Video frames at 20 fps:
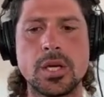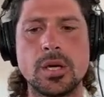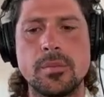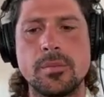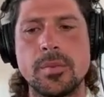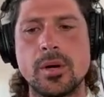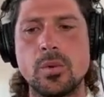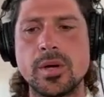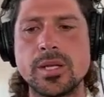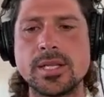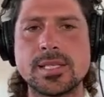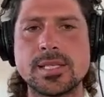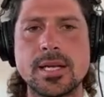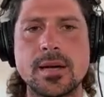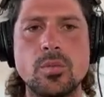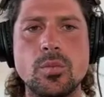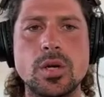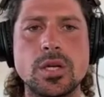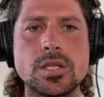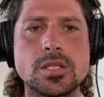But when
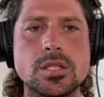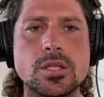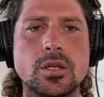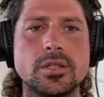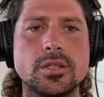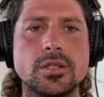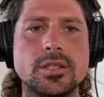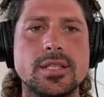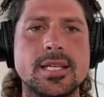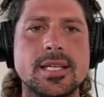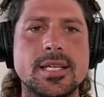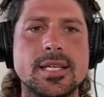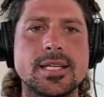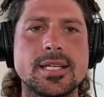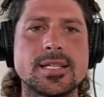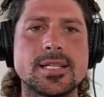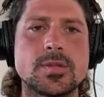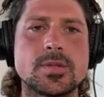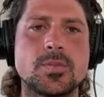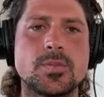someone is not
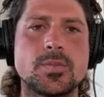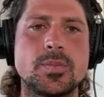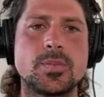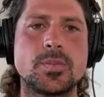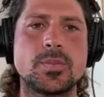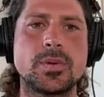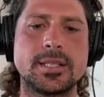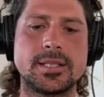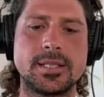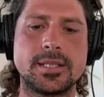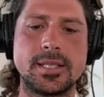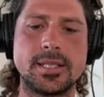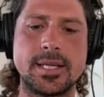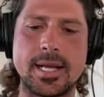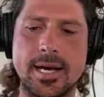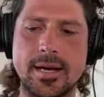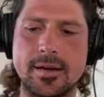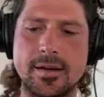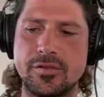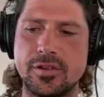desperate
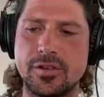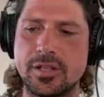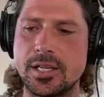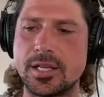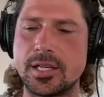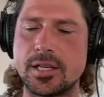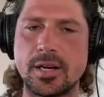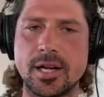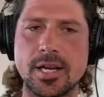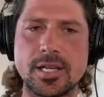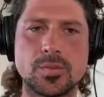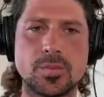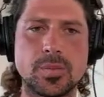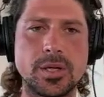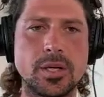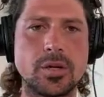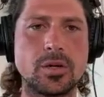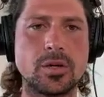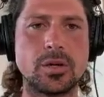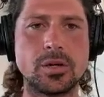enough and they're
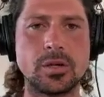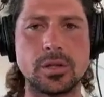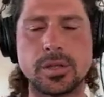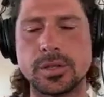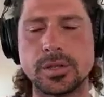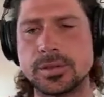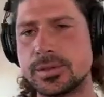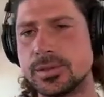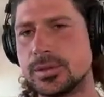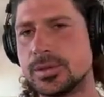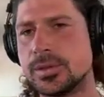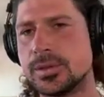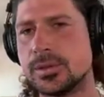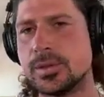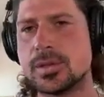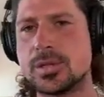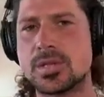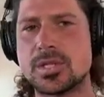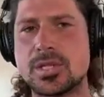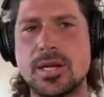grasping on
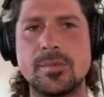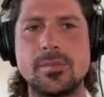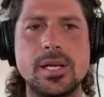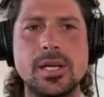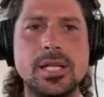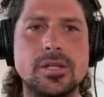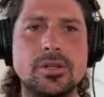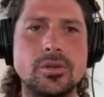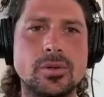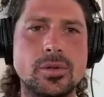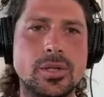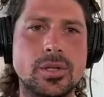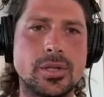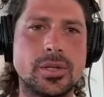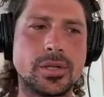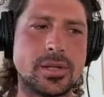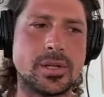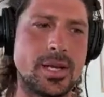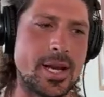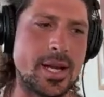some little
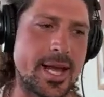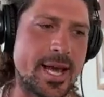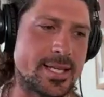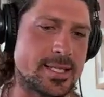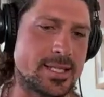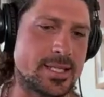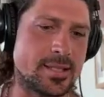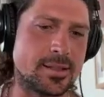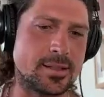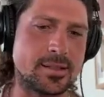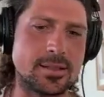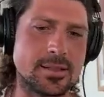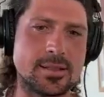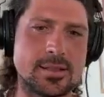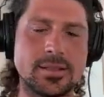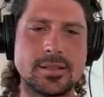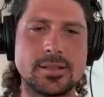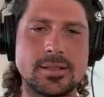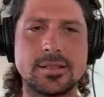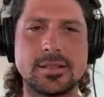nest,
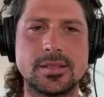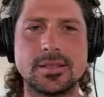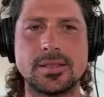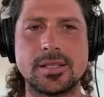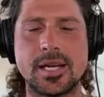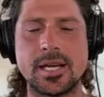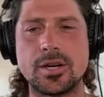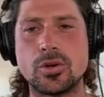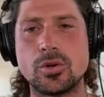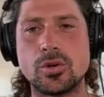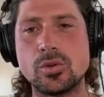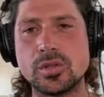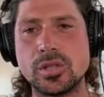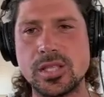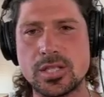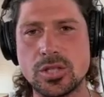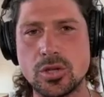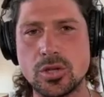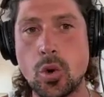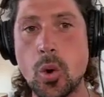I call this
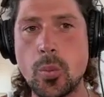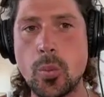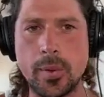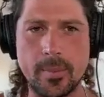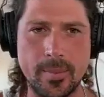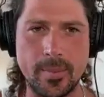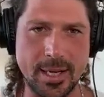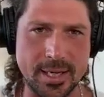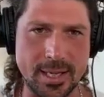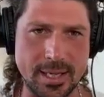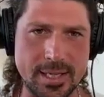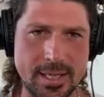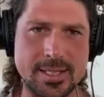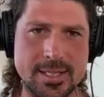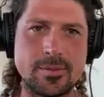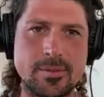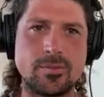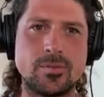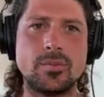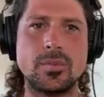coping
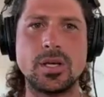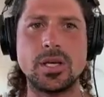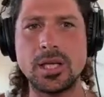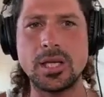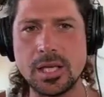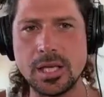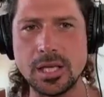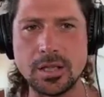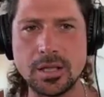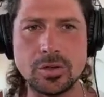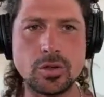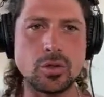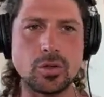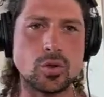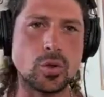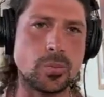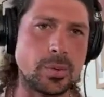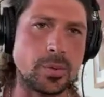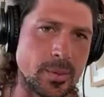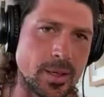mechanism, ego
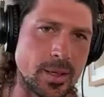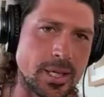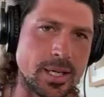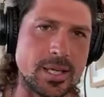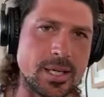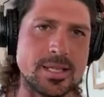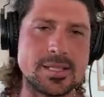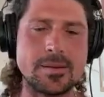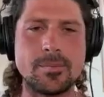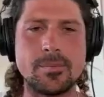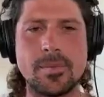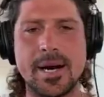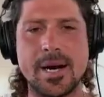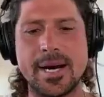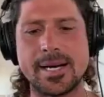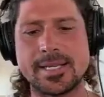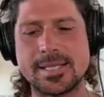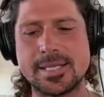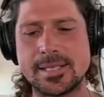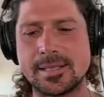coping mechanism
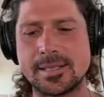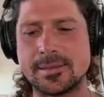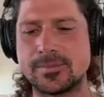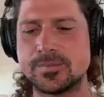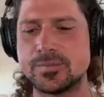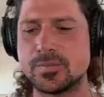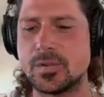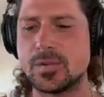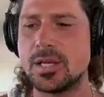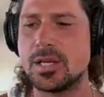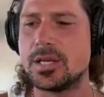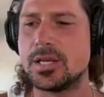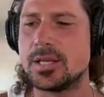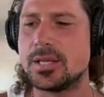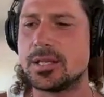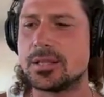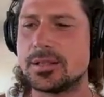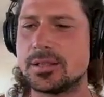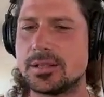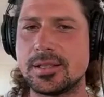mask,
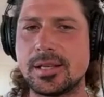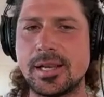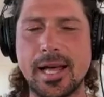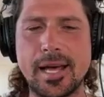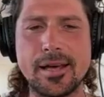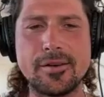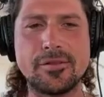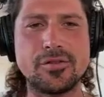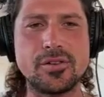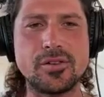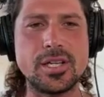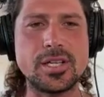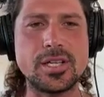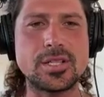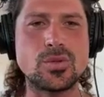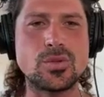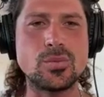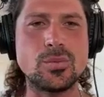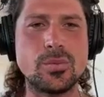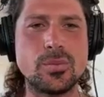life
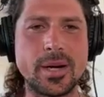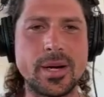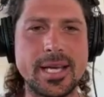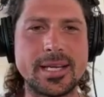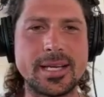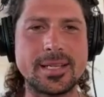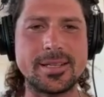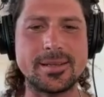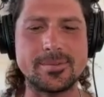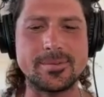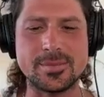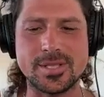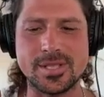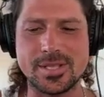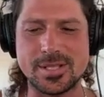needs to break them